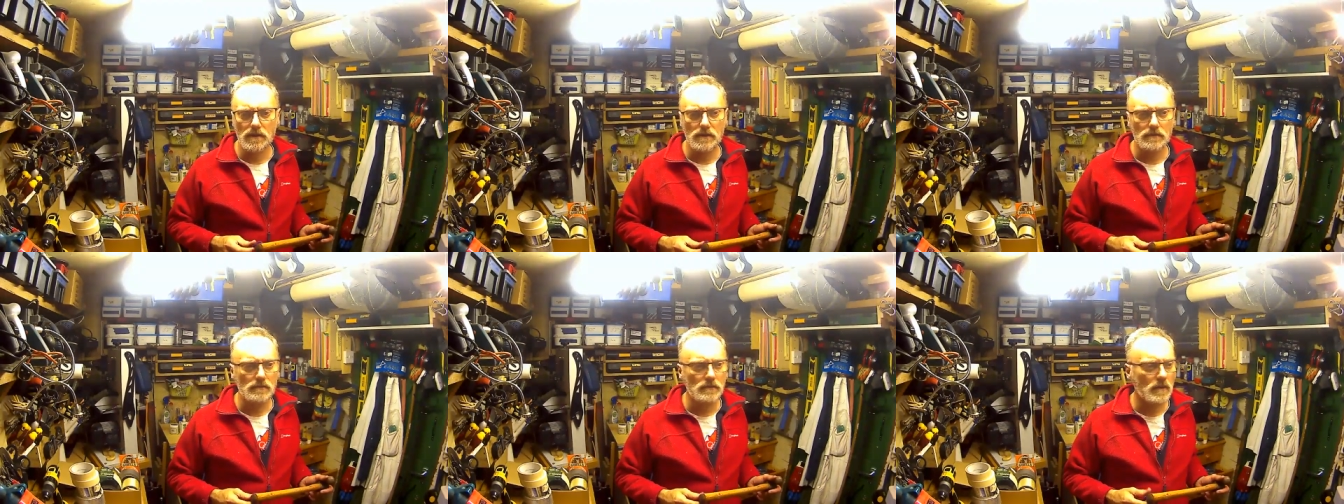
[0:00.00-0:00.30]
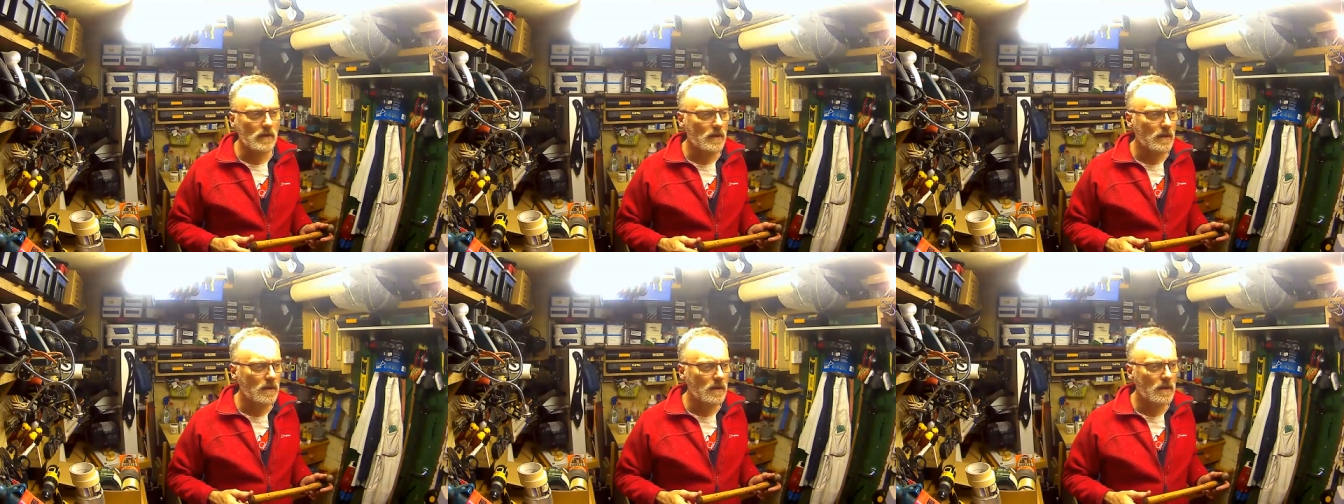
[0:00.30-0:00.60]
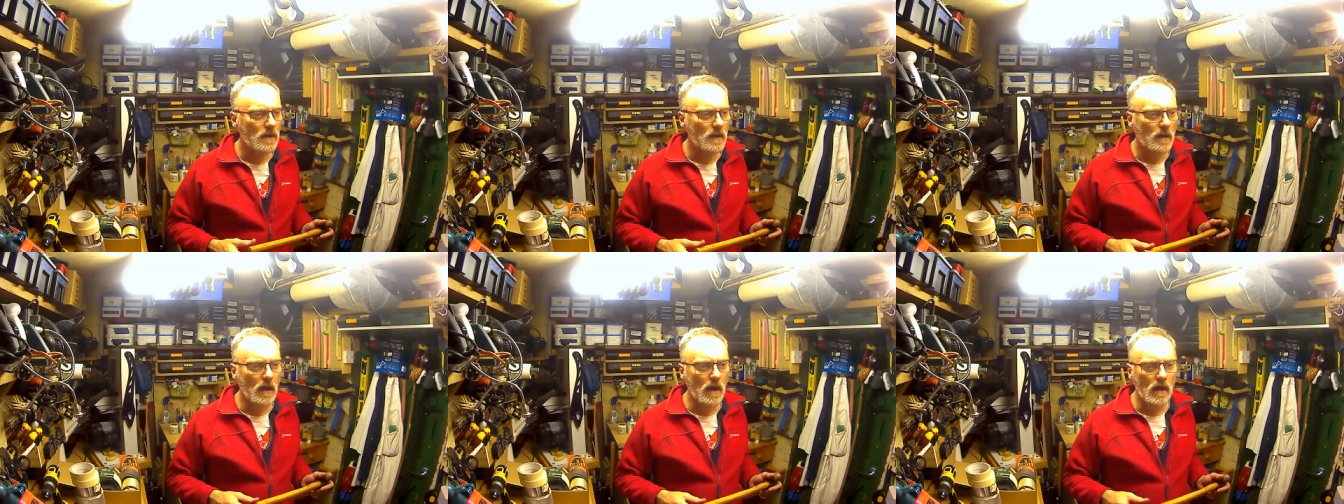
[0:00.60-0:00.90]
and
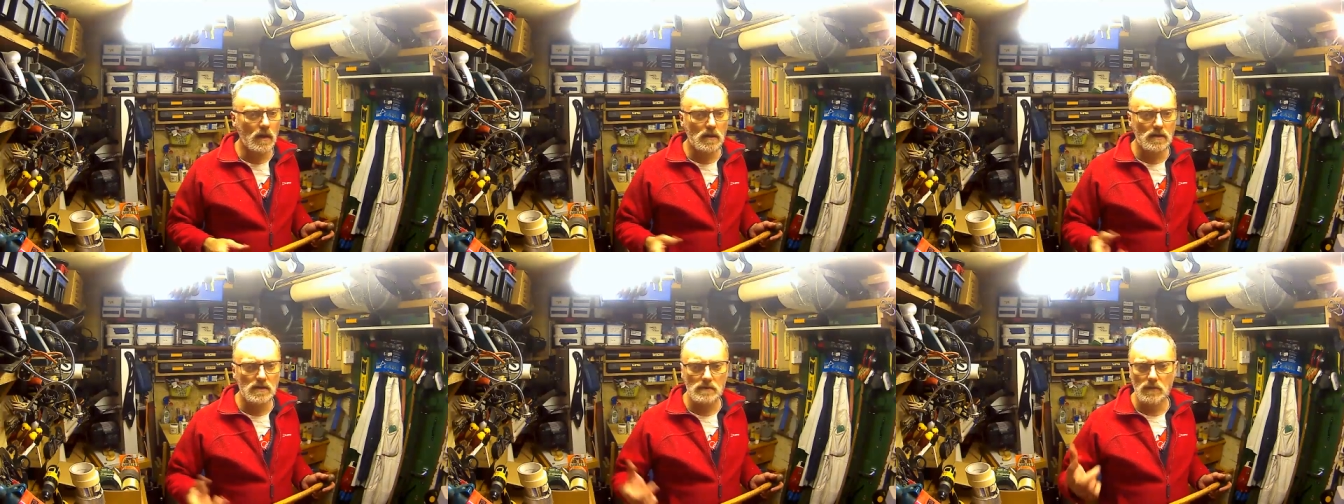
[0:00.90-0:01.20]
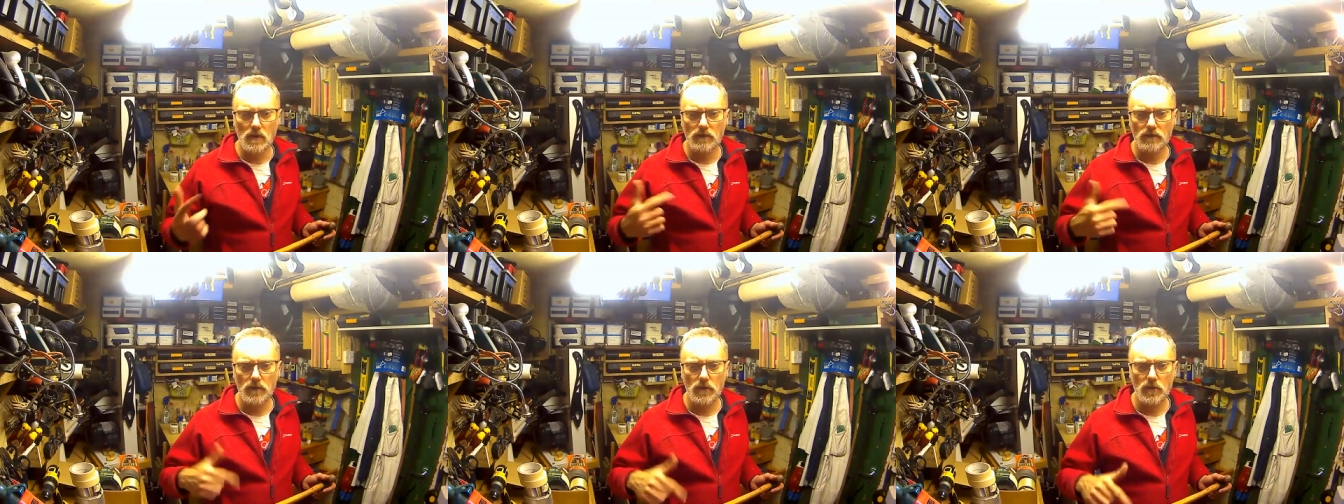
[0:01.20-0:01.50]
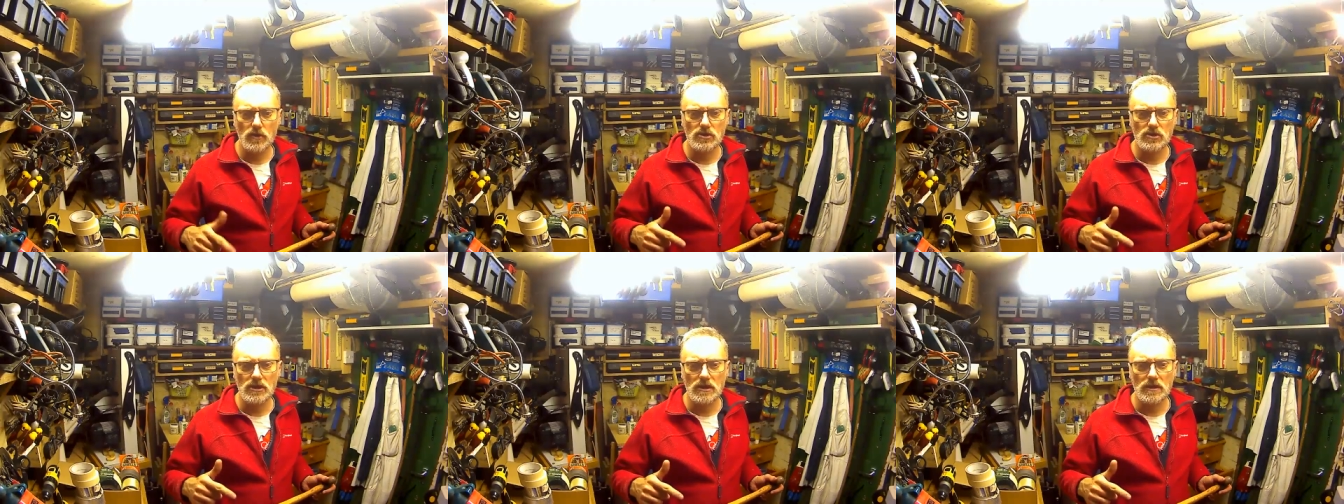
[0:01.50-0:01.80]
because I'm on
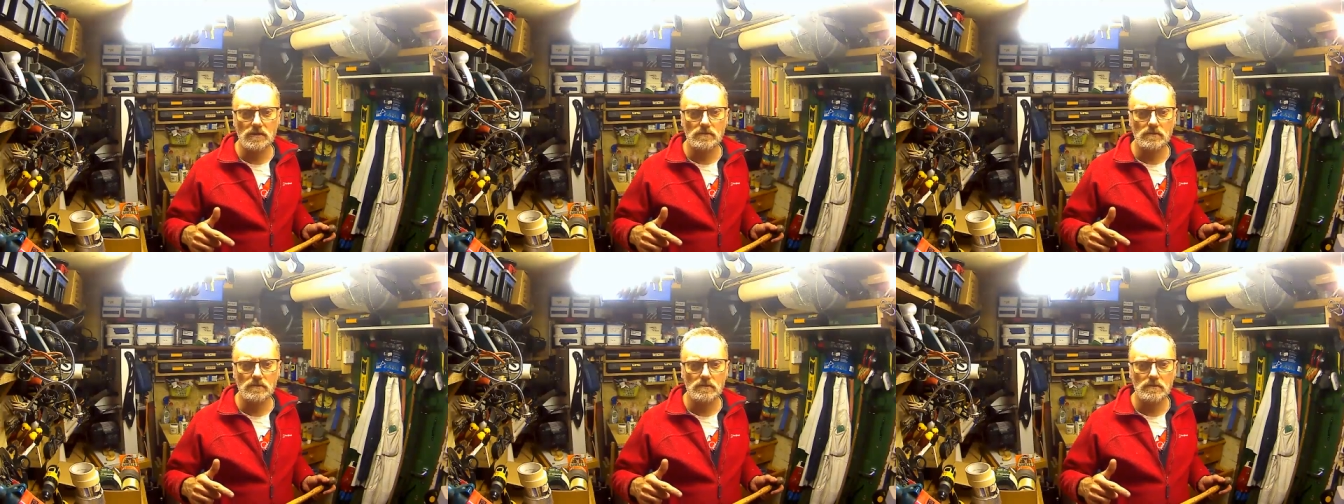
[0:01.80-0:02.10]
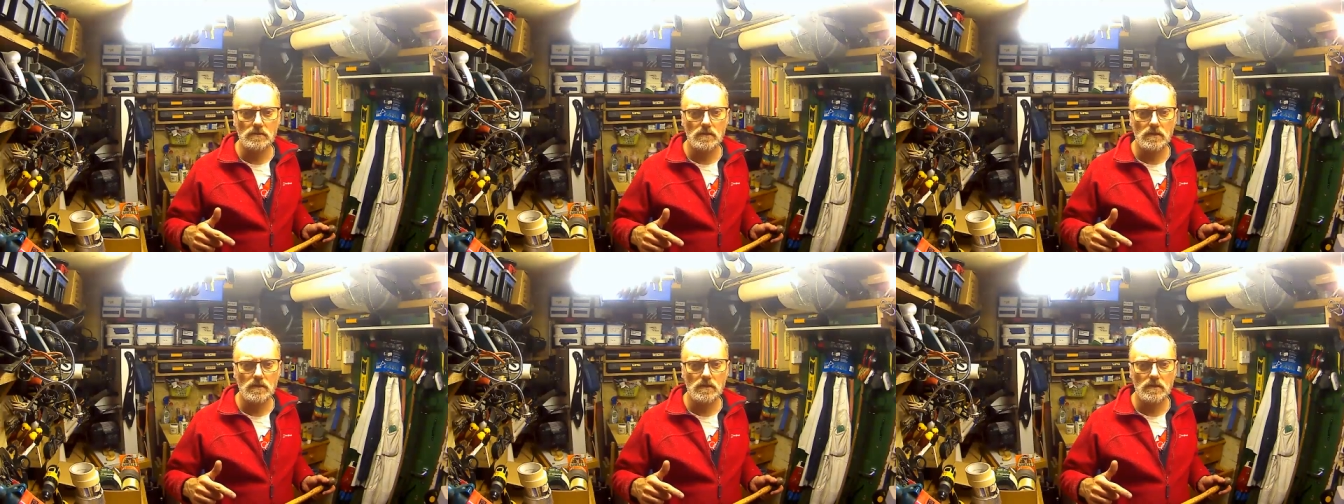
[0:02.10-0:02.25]
Virgin,